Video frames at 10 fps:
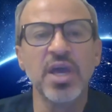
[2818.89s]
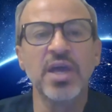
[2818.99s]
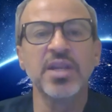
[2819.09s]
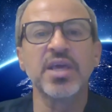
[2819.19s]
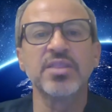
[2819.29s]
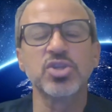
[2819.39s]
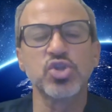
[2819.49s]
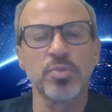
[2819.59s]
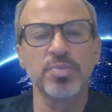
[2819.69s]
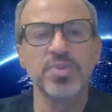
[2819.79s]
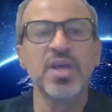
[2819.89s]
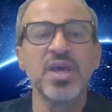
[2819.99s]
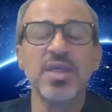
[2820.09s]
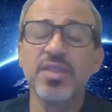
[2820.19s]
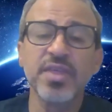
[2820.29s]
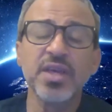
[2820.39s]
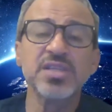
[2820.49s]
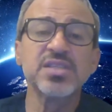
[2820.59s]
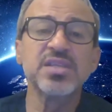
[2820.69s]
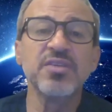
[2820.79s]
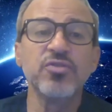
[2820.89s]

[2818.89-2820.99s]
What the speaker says: and get the job done. The thing is, if